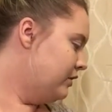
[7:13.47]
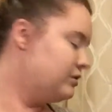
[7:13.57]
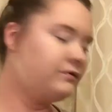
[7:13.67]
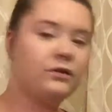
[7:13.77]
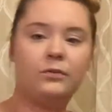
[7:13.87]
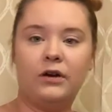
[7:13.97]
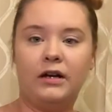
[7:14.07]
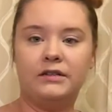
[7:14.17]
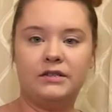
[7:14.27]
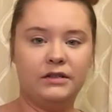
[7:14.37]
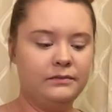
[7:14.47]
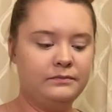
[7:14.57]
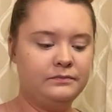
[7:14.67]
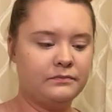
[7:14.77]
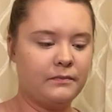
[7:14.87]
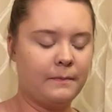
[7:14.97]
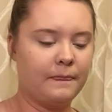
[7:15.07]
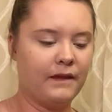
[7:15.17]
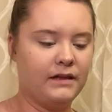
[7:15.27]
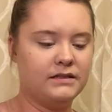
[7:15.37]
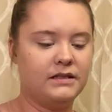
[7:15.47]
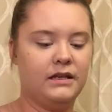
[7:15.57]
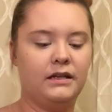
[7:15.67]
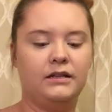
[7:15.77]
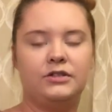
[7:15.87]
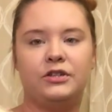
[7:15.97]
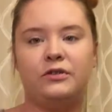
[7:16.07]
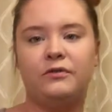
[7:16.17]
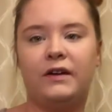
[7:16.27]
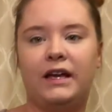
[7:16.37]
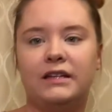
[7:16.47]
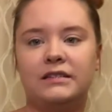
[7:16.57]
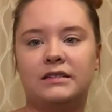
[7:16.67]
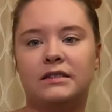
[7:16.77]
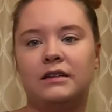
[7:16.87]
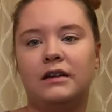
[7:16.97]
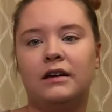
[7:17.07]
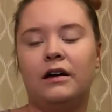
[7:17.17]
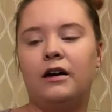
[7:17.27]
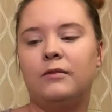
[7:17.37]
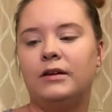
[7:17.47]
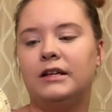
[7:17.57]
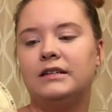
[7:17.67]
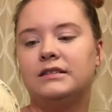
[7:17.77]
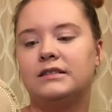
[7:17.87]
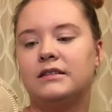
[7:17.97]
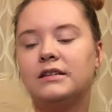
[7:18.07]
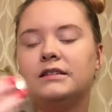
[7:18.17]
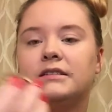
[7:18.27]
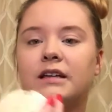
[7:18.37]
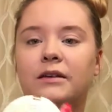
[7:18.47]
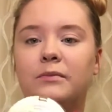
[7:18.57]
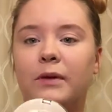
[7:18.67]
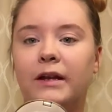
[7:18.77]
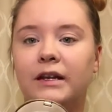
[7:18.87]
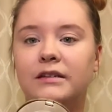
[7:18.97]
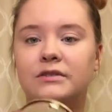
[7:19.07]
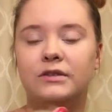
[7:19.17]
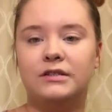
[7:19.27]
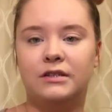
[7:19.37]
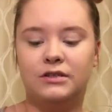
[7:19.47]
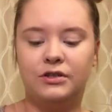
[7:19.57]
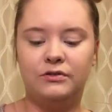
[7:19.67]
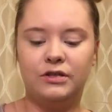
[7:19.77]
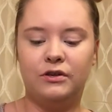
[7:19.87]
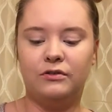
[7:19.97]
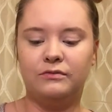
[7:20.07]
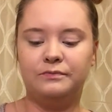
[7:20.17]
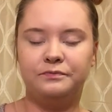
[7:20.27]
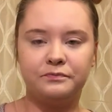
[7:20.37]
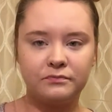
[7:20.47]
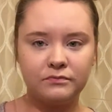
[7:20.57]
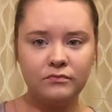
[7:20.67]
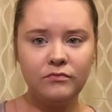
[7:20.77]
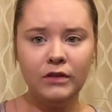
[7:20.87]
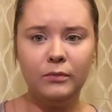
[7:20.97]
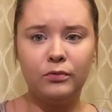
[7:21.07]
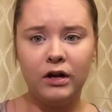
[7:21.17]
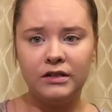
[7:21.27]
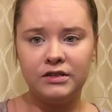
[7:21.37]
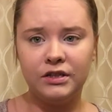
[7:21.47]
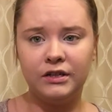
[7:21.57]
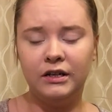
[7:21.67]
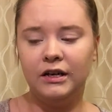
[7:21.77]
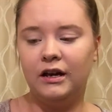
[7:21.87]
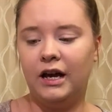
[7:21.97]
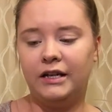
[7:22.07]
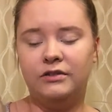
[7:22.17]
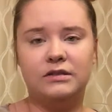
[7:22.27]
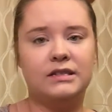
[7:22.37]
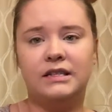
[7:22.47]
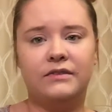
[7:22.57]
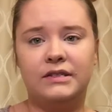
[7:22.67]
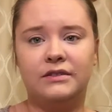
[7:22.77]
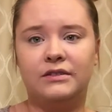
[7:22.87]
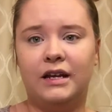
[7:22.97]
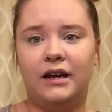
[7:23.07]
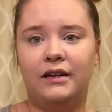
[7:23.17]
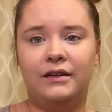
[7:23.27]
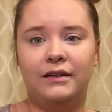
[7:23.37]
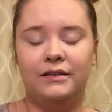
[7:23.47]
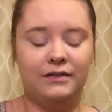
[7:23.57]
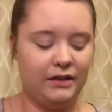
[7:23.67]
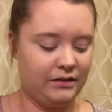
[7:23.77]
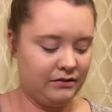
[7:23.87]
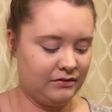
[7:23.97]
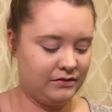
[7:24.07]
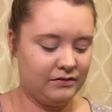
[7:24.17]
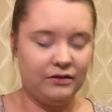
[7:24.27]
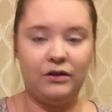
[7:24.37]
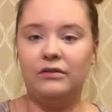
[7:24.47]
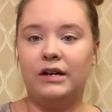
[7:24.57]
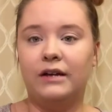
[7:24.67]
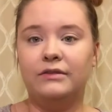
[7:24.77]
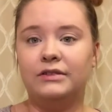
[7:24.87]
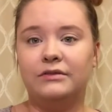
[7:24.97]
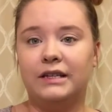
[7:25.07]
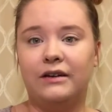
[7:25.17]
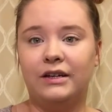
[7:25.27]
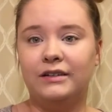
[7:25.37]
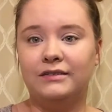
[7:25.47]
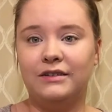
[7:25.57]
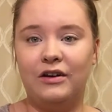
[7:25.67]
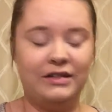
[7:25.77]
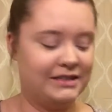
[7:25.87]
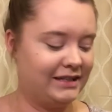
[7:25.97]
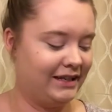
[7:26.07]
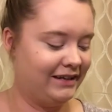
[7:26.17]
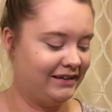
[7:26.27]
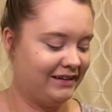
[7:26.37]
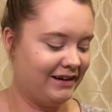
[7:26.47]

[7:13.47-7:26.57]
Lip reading: use for bronzer is the Too Faced. It is the Sun Bunny, so it's the two-tone bronzer. I use this every single day. I don't know what I would do without it, honestly.